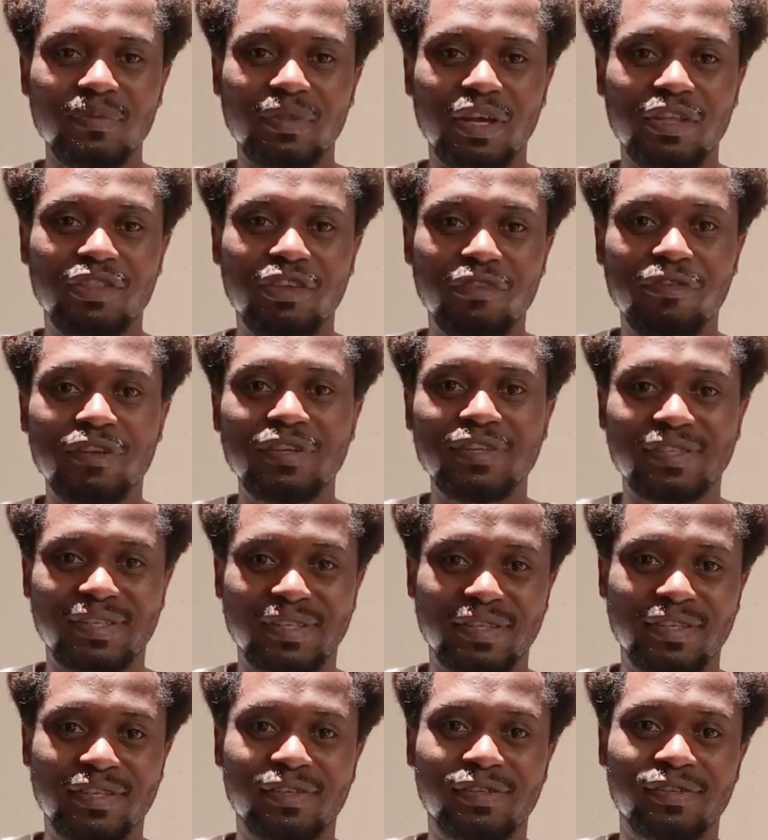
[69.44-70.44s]
different
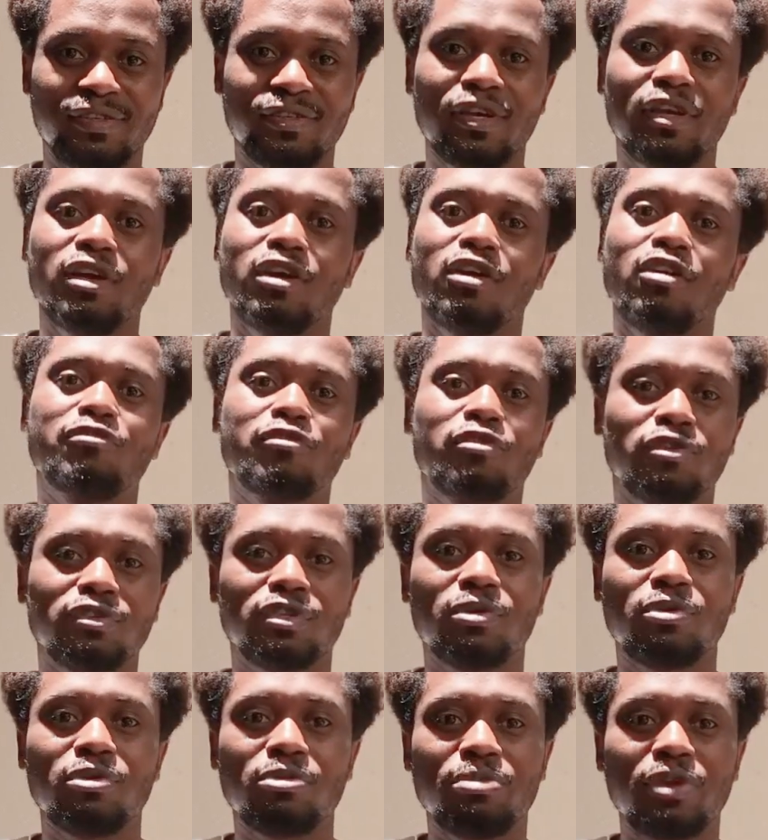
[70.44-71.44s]
cities, of course
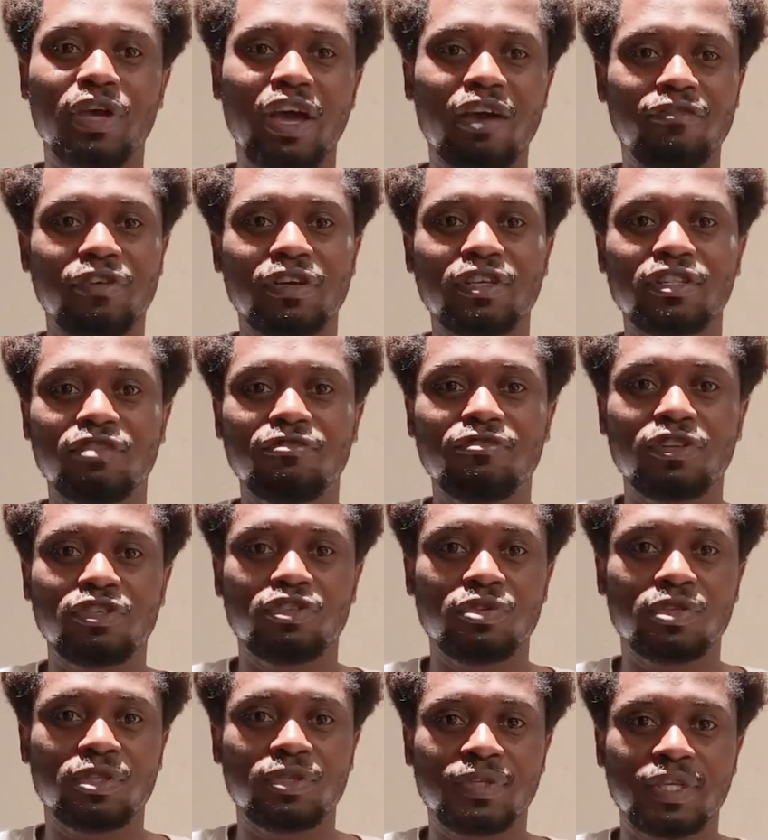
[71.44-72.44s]
they will be having different
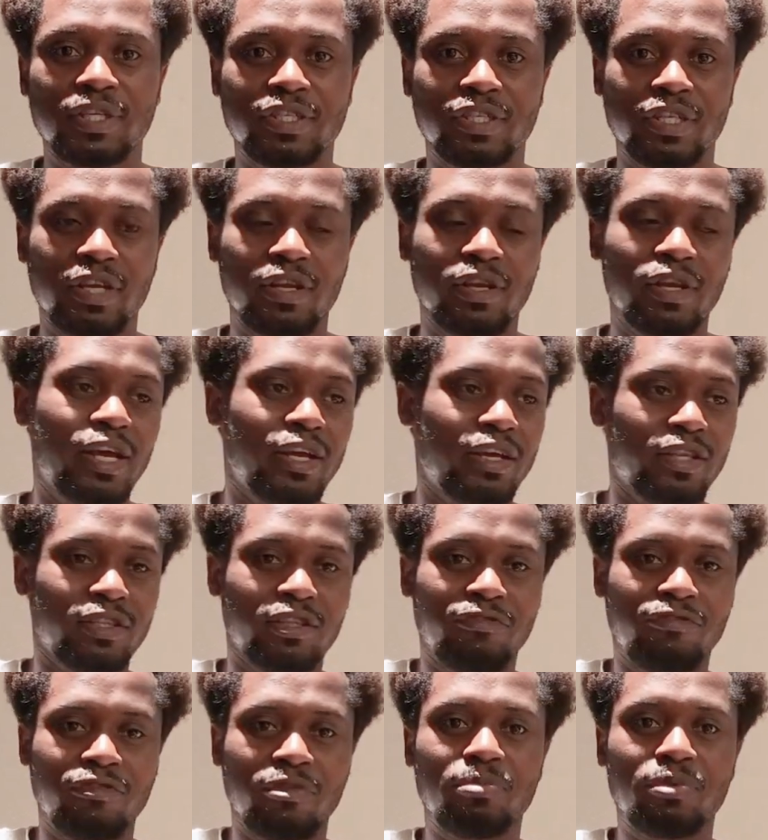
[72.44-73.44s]
restrictions, like a
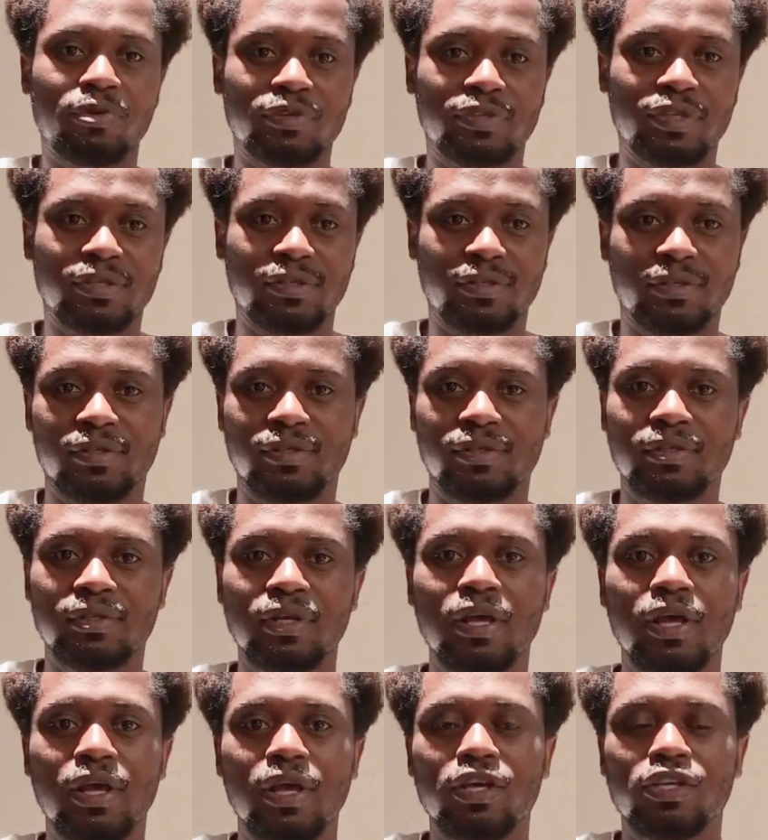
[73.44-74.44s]
different processing
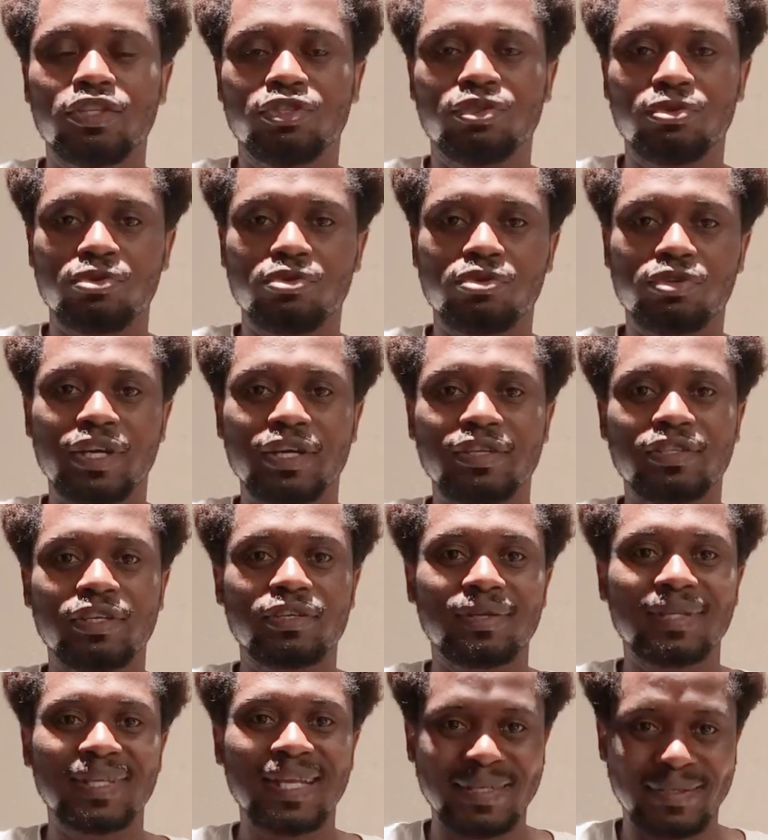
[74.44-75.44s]
to get their
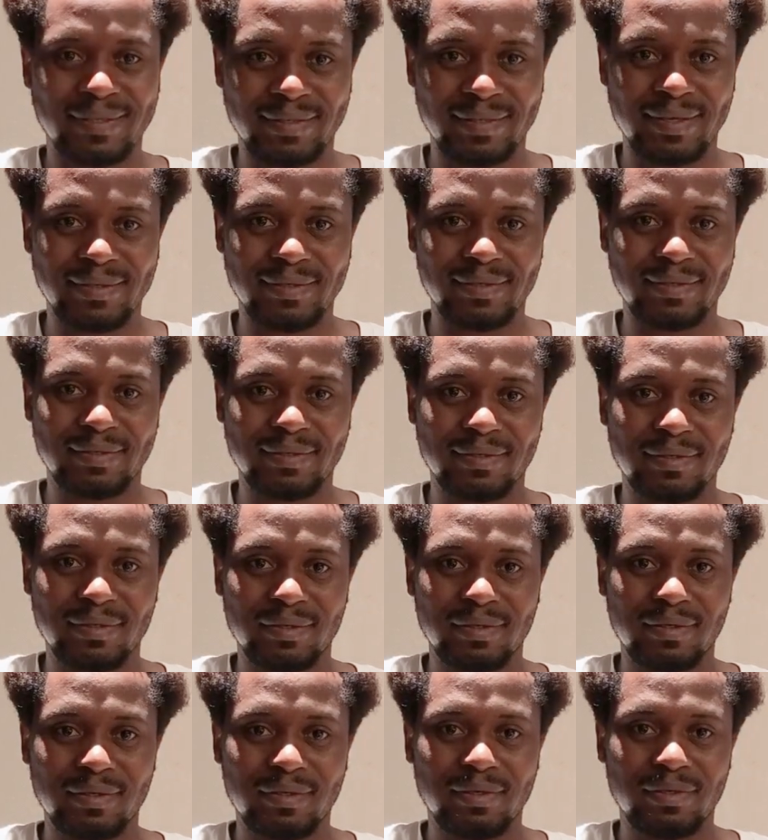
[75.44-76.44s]
license.
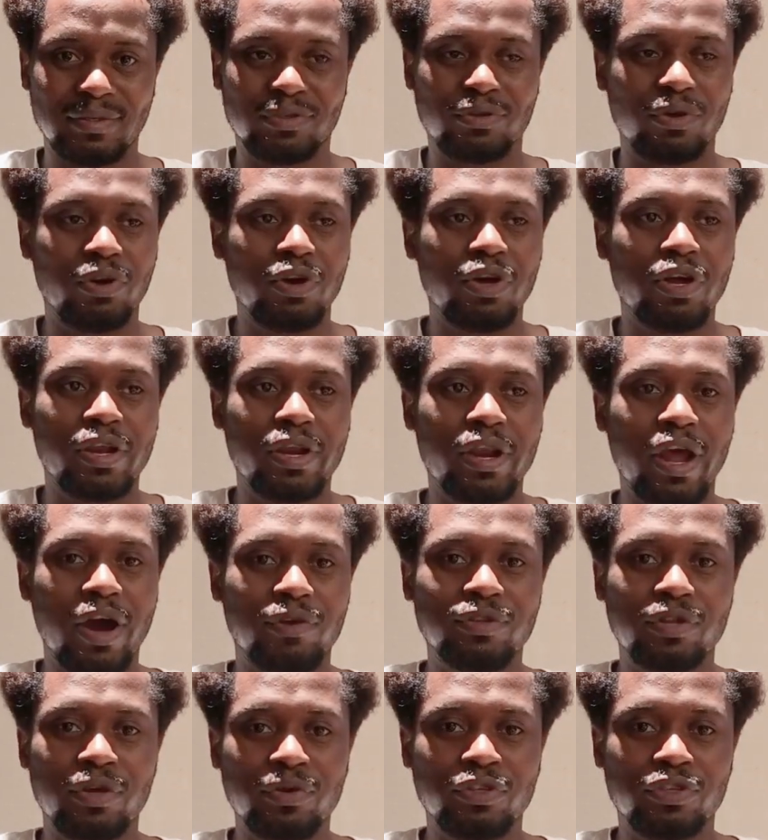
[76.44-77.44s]
So now
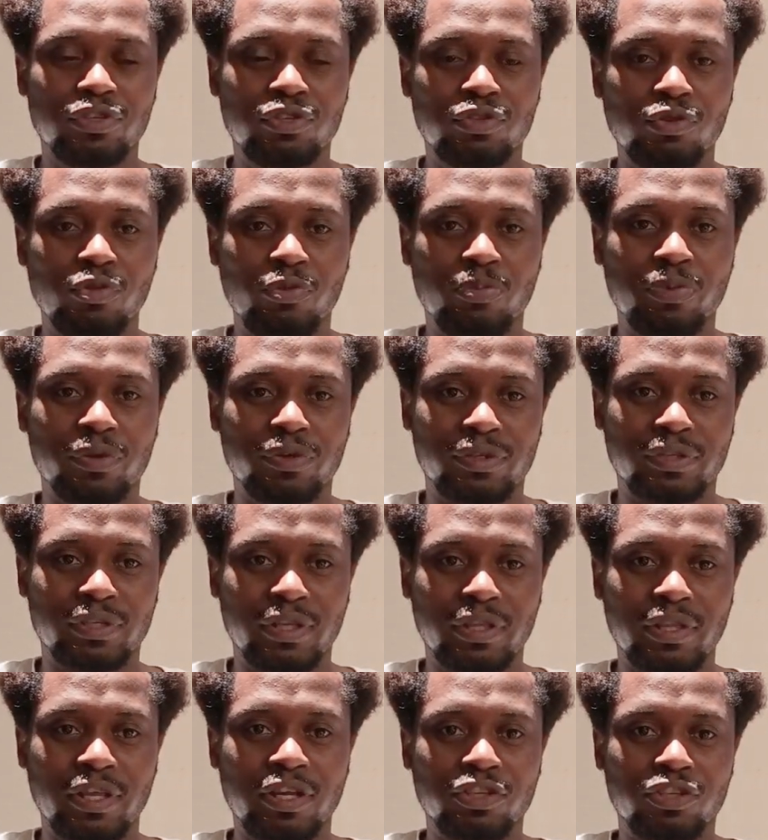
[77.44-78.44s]
there is
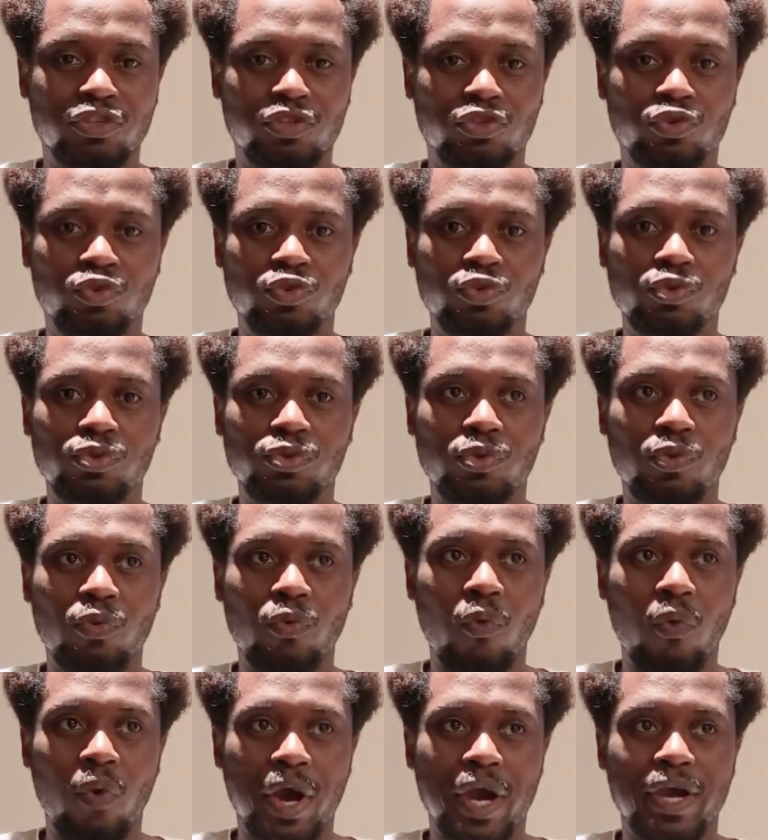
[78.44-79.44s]
two
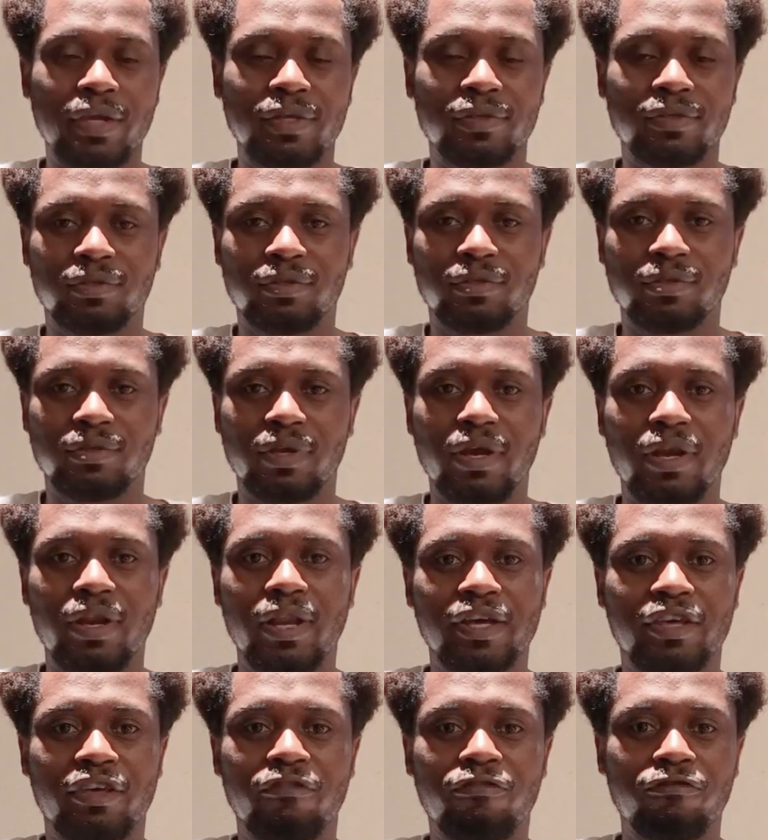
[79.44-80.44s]
ways
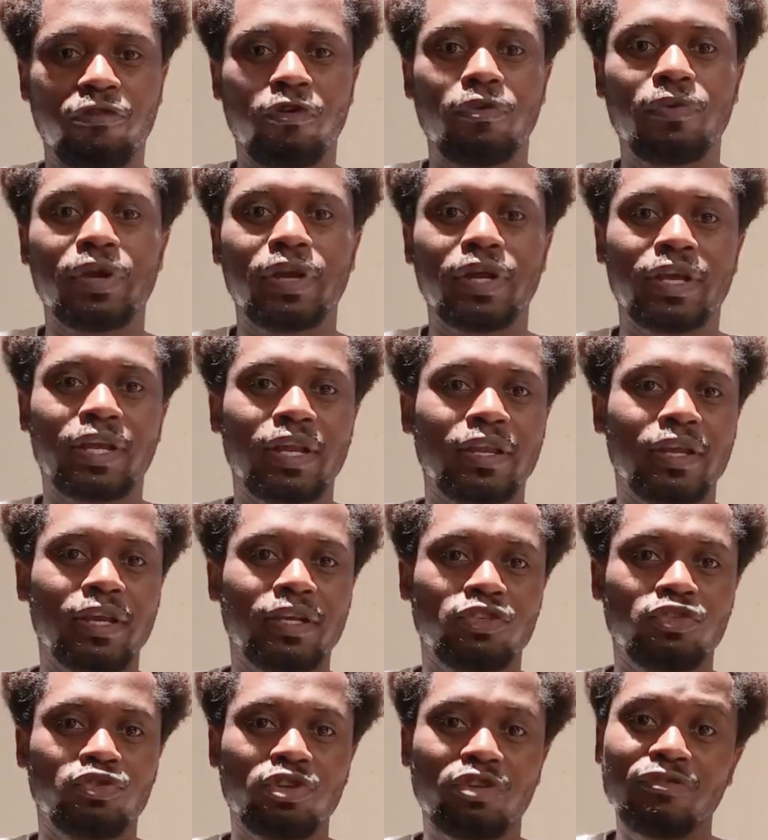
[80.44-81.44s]
like a foreigner can get
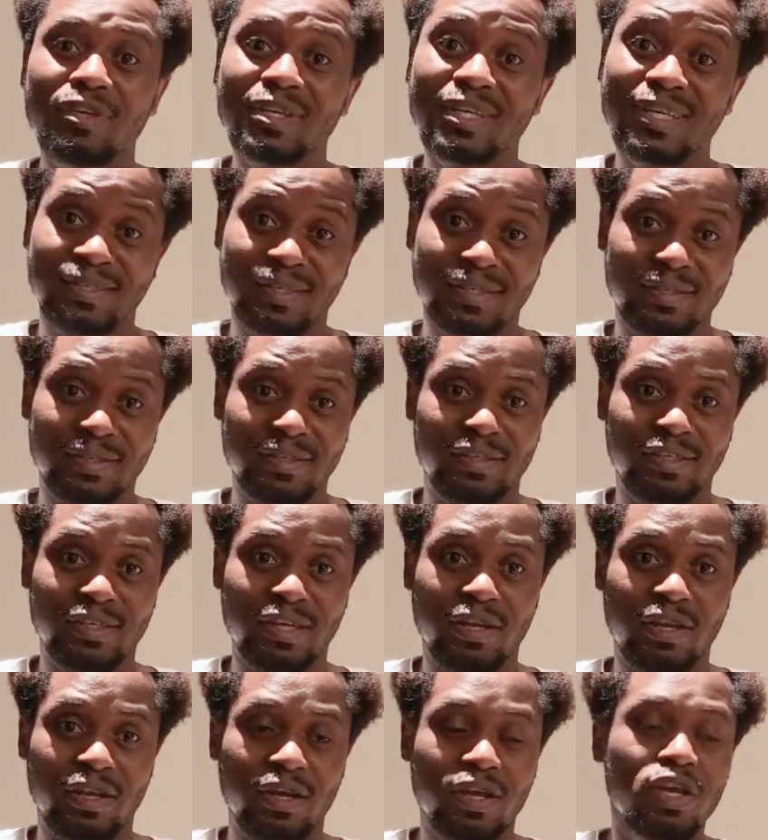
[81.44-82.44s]
a driving license in
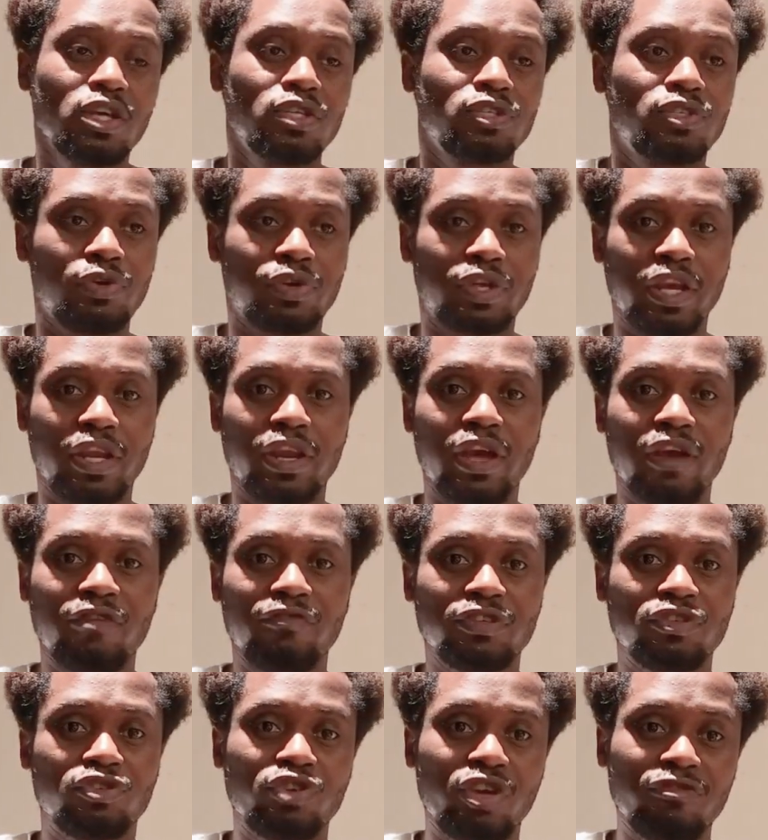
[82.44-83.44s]
China. So you can have a
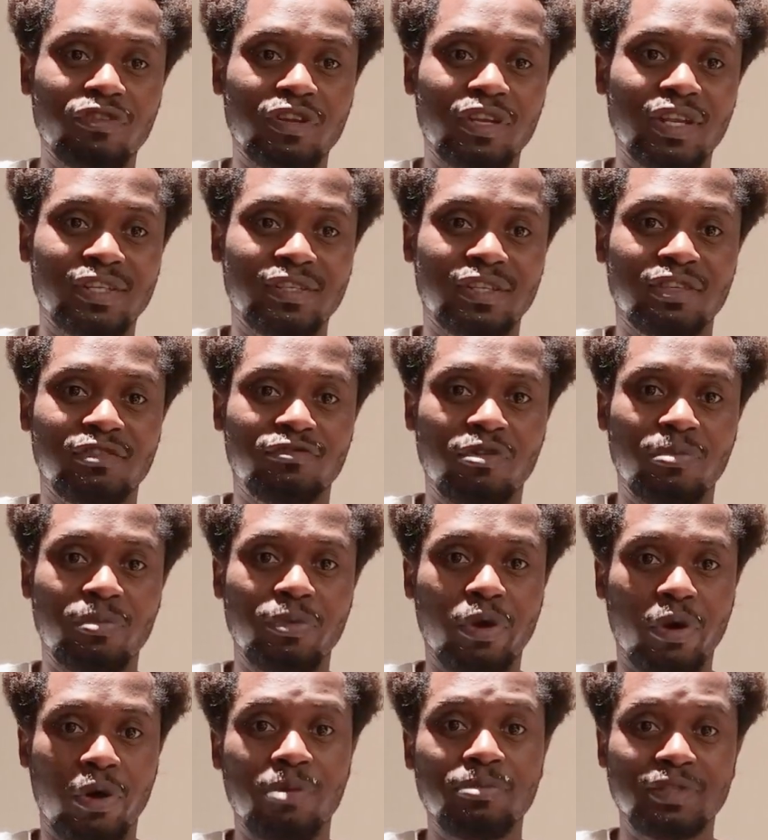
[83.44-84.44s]
driving license from
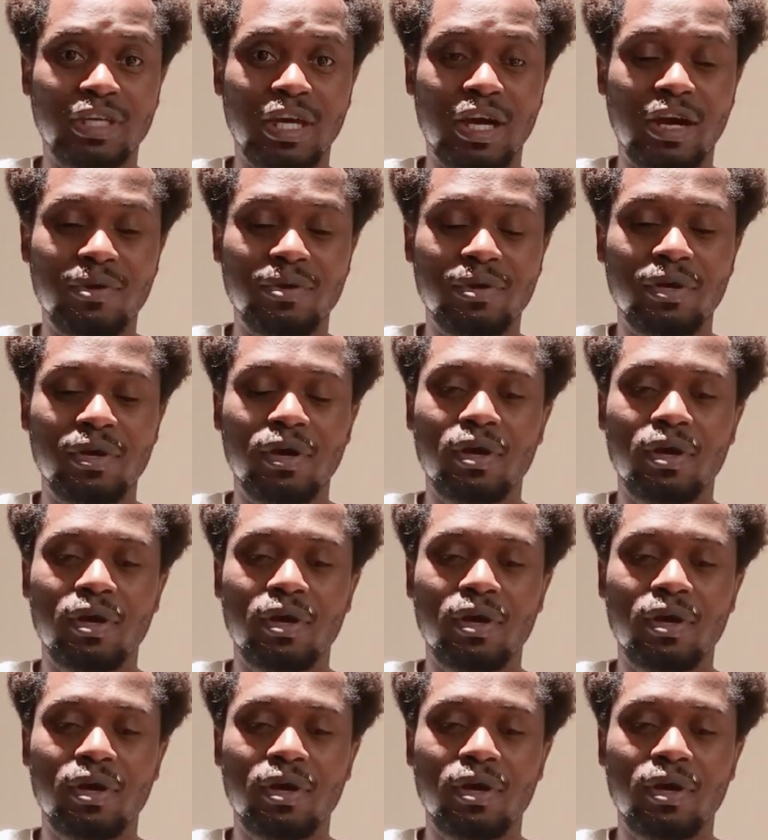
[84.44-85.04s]
your hometown,